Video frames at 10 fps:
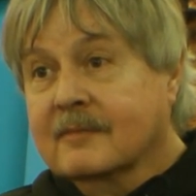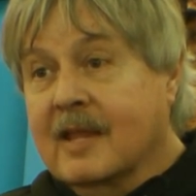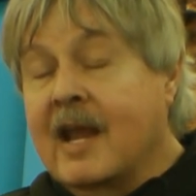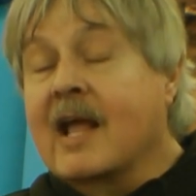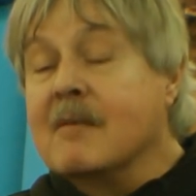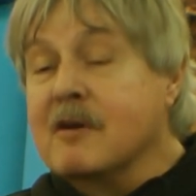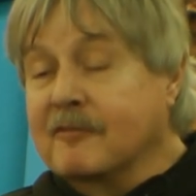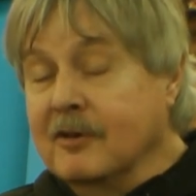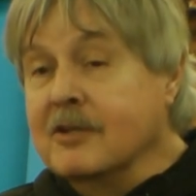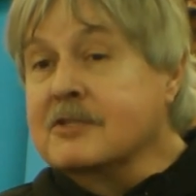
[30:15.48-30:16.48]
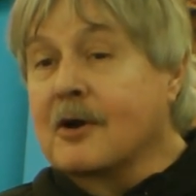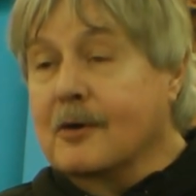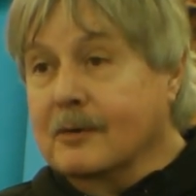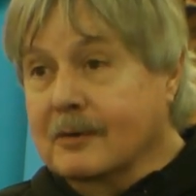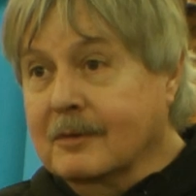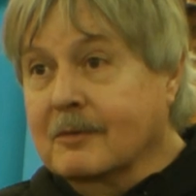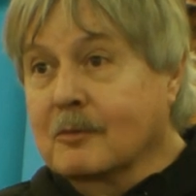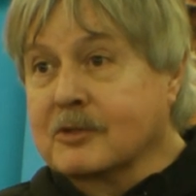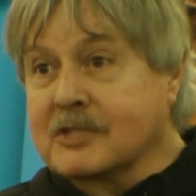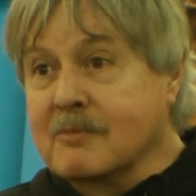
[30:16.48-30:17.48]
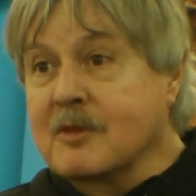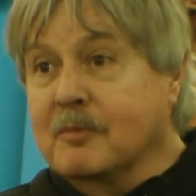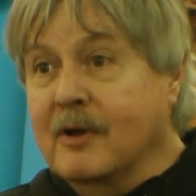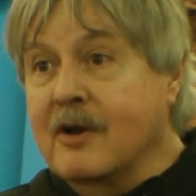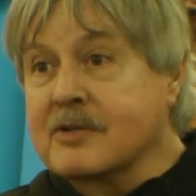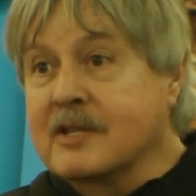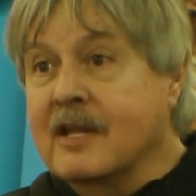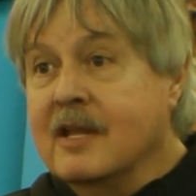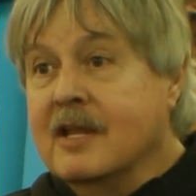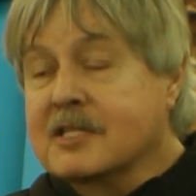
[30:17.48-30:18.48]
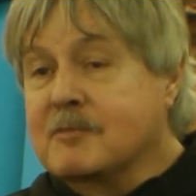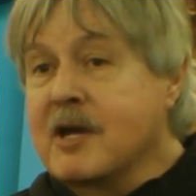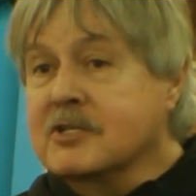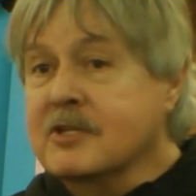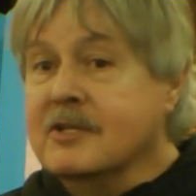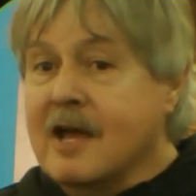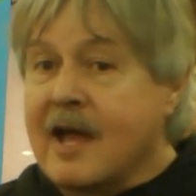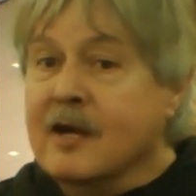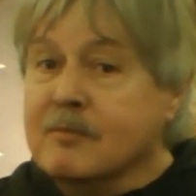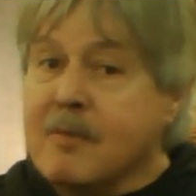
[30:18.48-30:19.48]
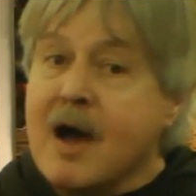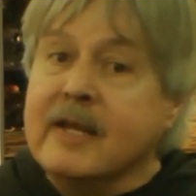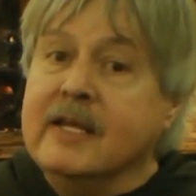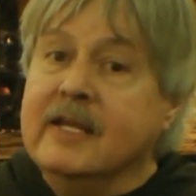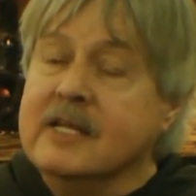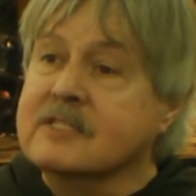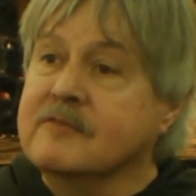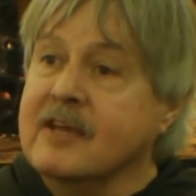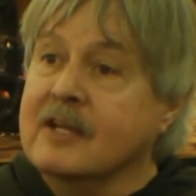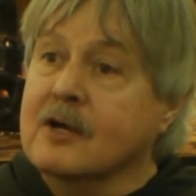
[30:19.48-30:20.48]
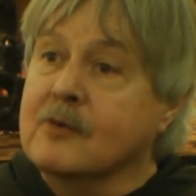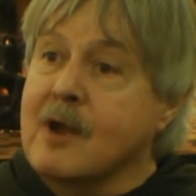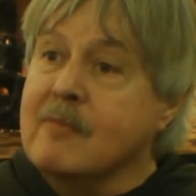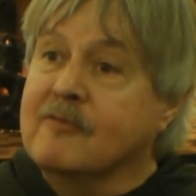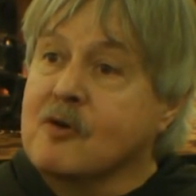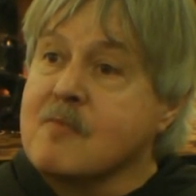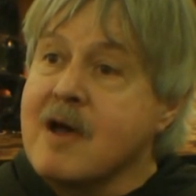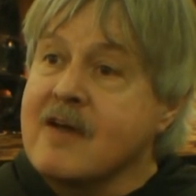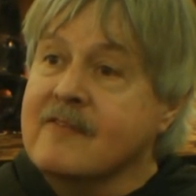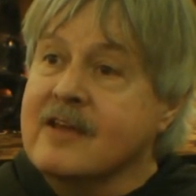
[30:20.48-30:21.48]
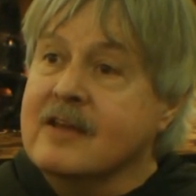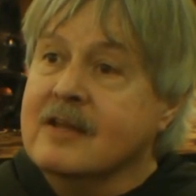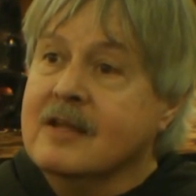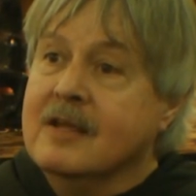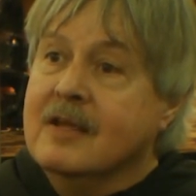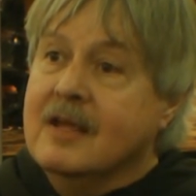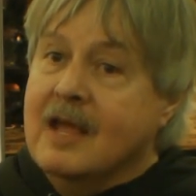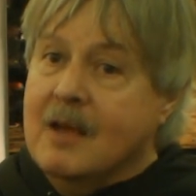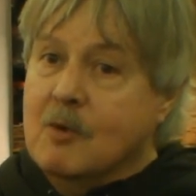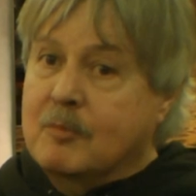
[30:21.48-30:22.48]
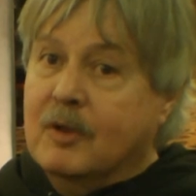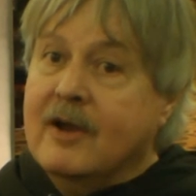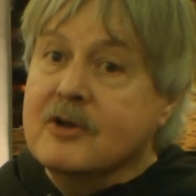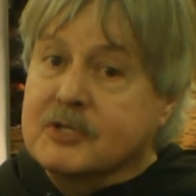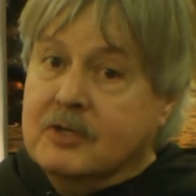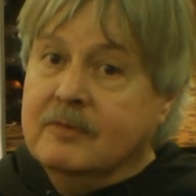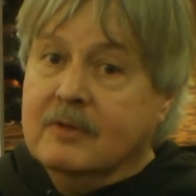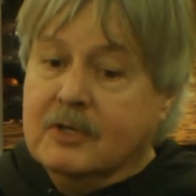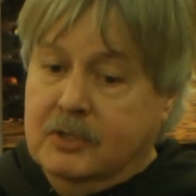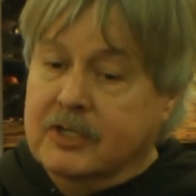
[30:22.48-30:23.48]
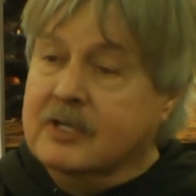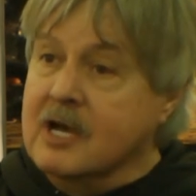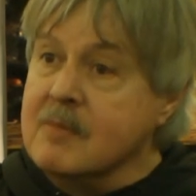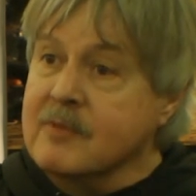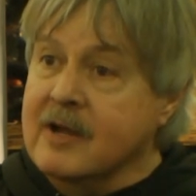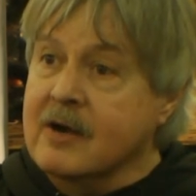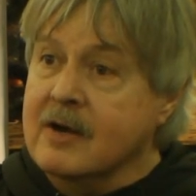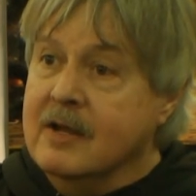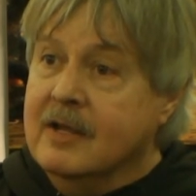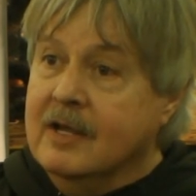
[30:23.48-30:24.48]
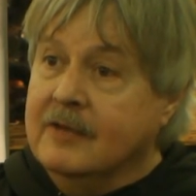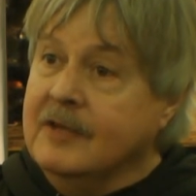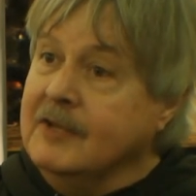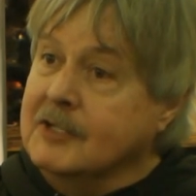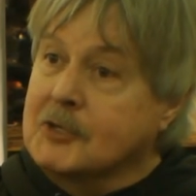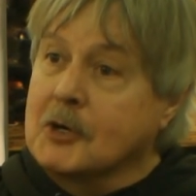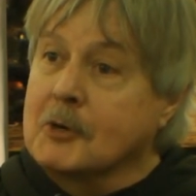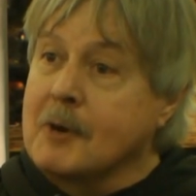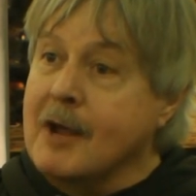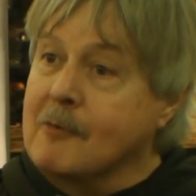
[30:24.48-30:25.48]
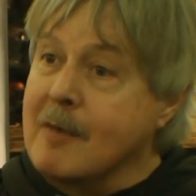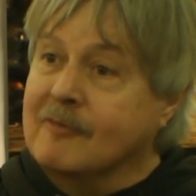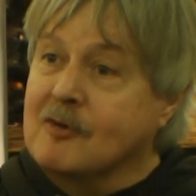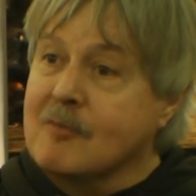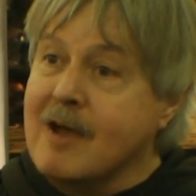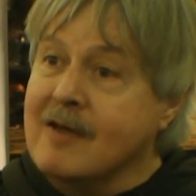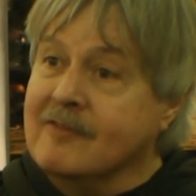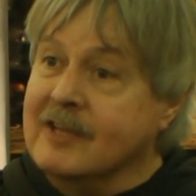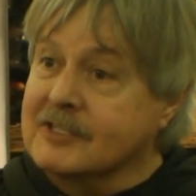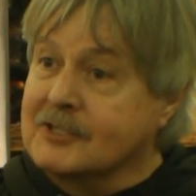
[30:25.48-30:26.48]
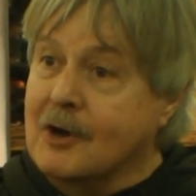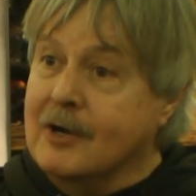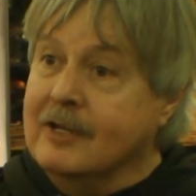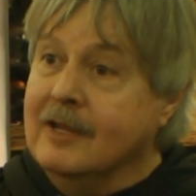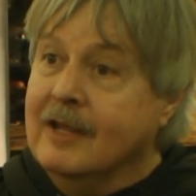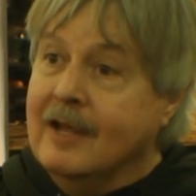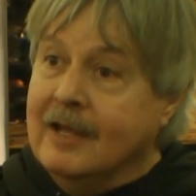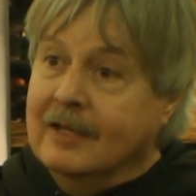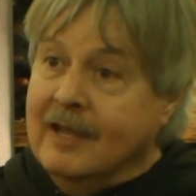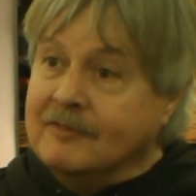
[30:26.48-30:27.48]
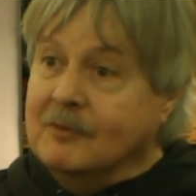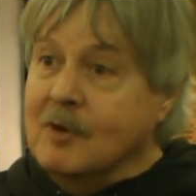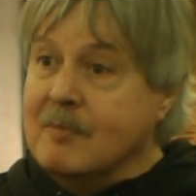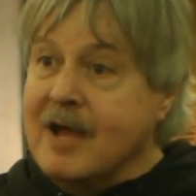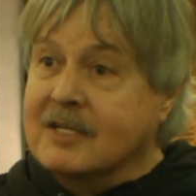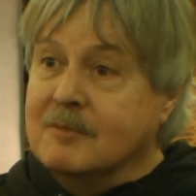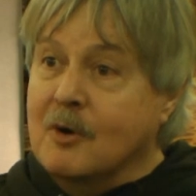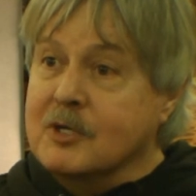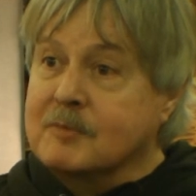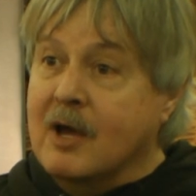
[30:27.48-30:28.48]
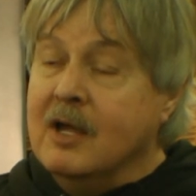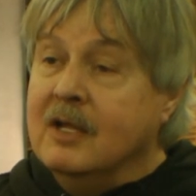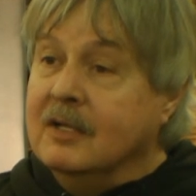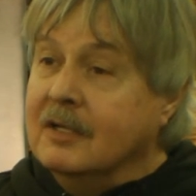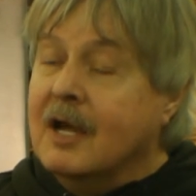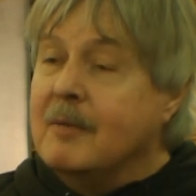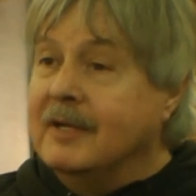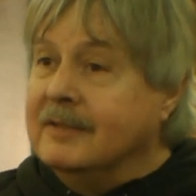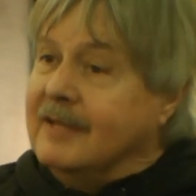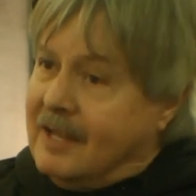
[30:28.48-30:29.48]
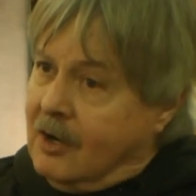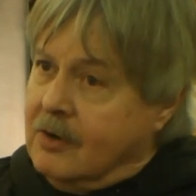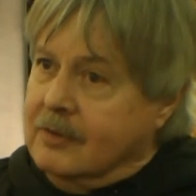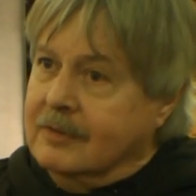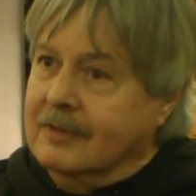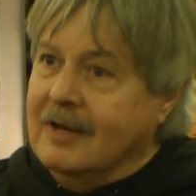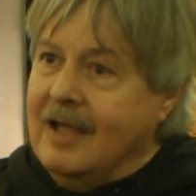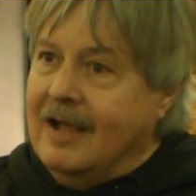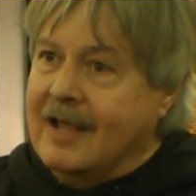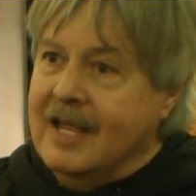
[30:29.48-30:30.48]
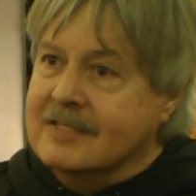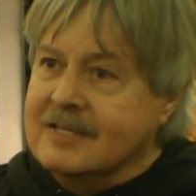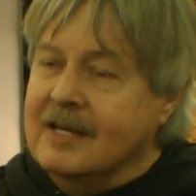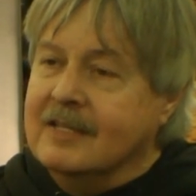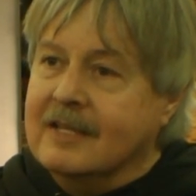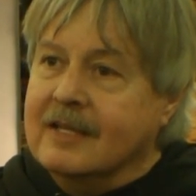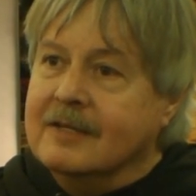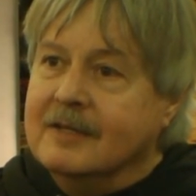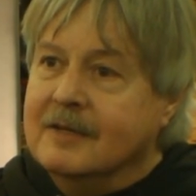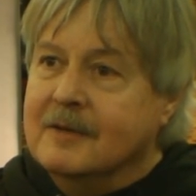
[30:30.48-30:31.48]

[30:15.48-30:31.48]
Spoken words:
And I got my feelings hurt with some of the players. Especially, I helped Body get his event on right before my event. And when players could come there, and then they turn around right before my event started and left and went back to bonus ball. I mean, it hurt. I can't say anything.